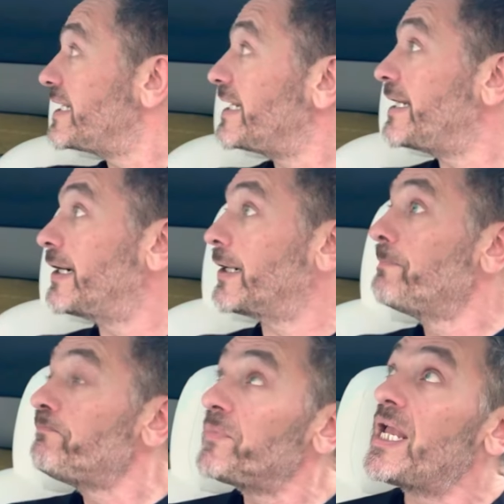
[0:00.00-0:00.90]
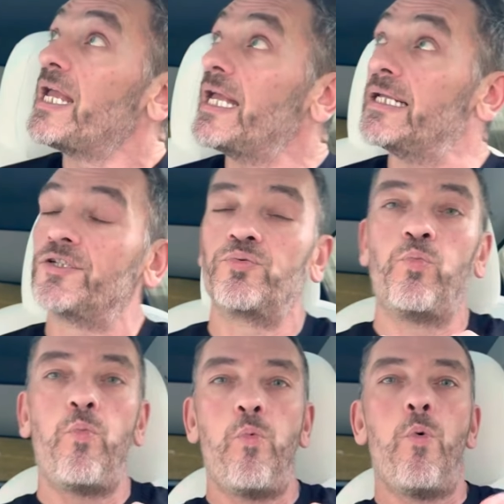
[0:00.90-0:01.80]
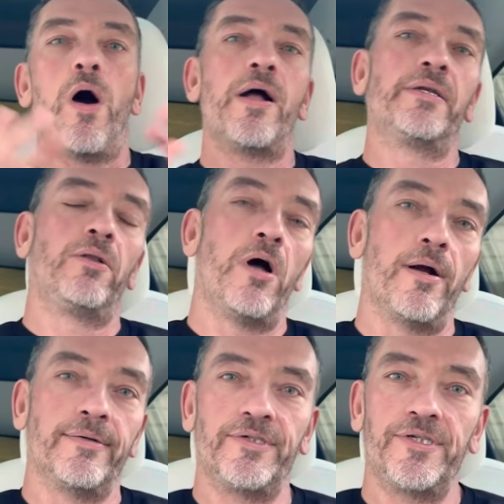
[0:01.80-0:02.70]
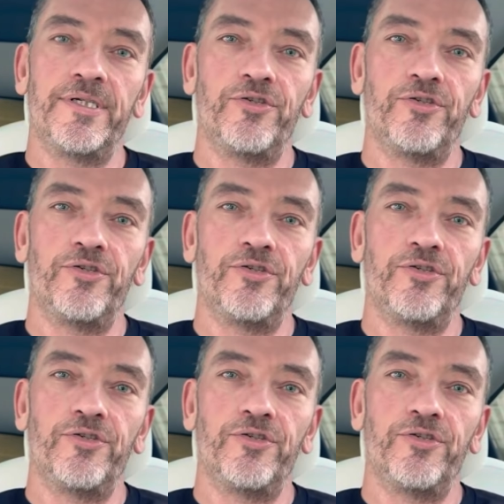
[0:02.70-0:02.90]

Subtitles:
here, it's one large